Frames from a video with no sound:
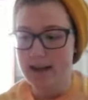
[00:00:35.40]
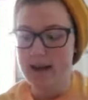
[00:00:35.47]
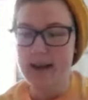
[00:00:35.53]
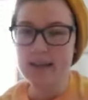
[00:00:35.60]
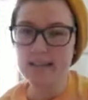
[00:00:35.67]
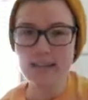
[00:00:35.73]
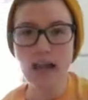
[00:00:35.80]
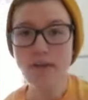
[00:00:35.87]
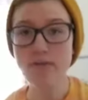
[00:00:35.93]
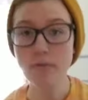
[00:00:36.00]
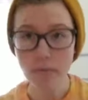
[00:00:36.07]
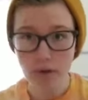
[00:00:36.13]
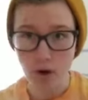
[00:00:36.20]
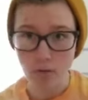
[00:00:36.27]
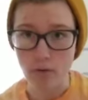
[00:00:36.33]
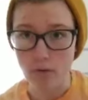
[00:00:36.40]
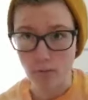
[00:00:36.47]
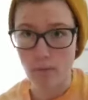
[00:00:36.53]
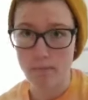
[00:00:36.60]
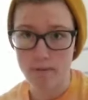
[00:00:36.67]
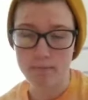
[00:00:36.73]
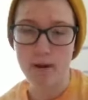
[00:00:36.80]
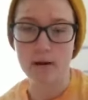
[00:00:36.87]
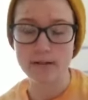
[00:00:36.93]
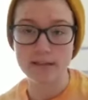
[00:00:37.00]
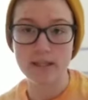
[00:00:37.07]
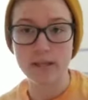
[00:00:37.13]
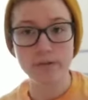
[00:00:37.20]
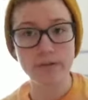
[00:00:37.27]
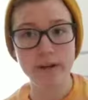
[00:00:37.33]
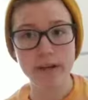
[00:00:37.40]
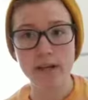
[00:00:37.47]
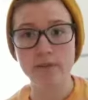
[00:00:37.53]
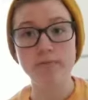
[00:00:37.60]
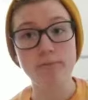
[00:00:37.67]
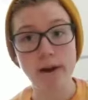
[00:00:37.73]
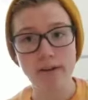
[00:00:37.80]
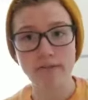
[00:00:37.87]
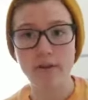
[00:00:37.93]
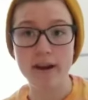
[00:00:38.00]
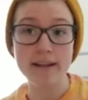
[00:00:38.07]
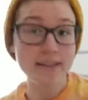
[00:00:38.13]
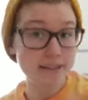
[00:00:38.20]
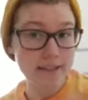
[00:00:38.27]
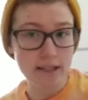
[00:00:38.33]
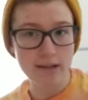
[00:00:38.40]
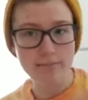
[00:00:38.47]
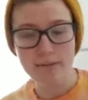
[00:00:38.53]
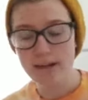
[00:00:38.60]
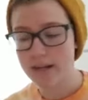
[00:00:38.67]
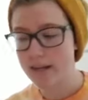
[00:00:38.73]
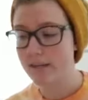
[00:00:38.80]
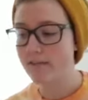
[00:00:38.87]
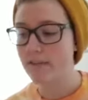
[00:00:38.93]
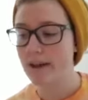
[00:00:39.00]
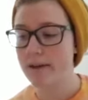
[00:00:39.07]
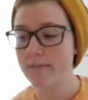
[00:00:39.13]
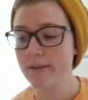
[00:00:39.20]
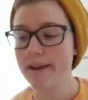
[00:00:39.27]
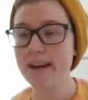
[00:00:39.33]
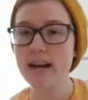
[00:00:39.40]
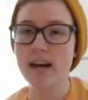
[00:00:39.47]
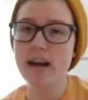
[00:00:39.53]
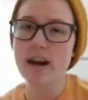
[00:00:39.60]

Aside from the overwhelming positivity of my friends and immediate family,